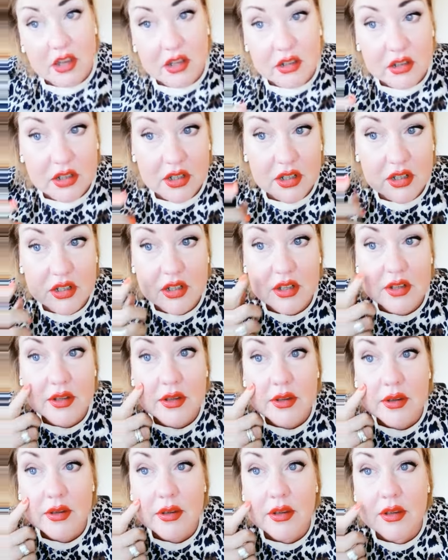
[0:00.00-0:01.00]
Look
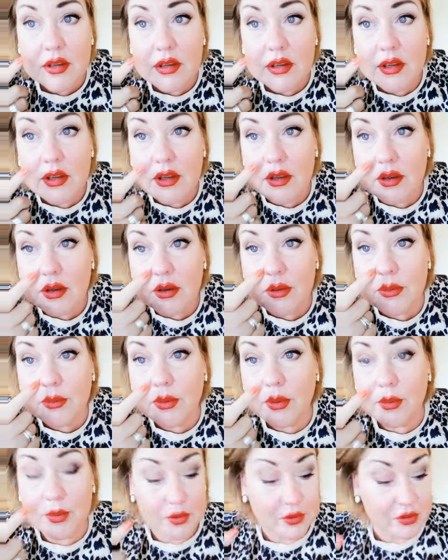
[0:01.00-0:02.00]

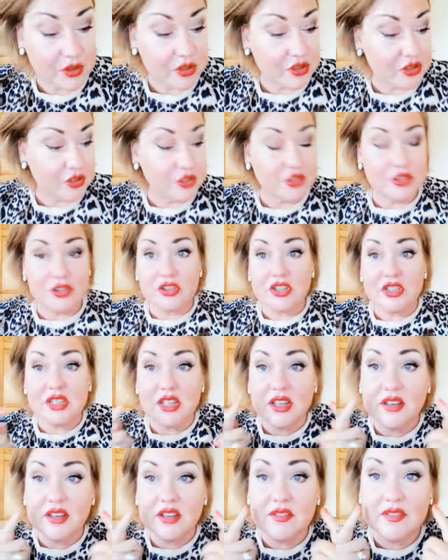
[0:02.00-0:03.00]
what we're going to do. Do you
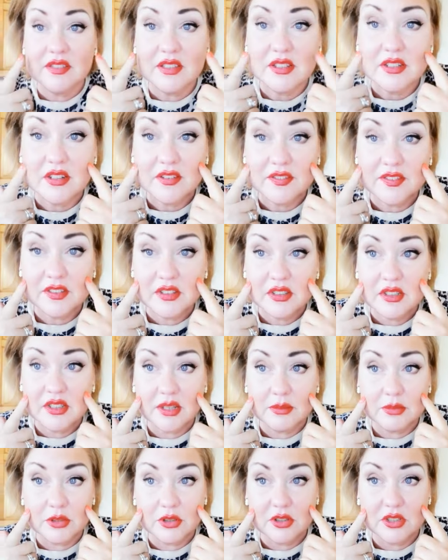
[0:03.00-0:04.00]
see even the difference in
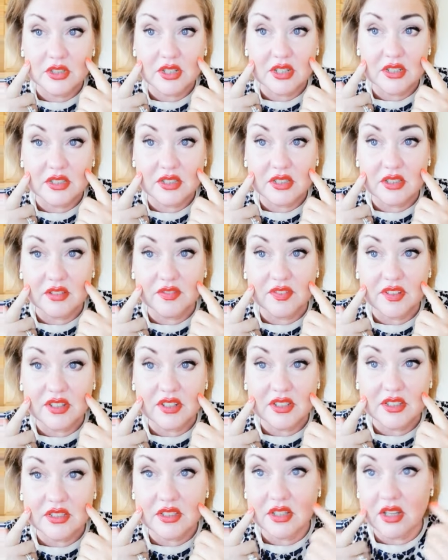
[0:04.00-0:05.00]
them two sides of the
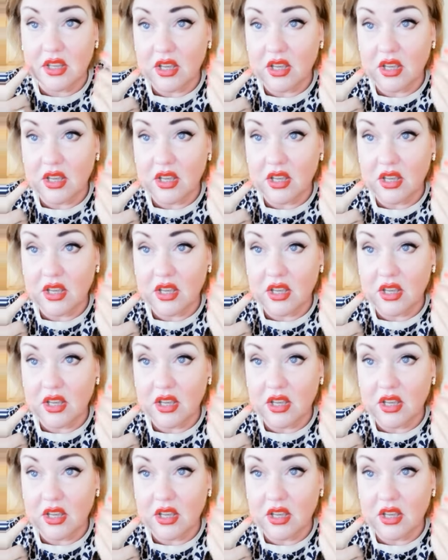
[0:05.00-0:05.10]
face?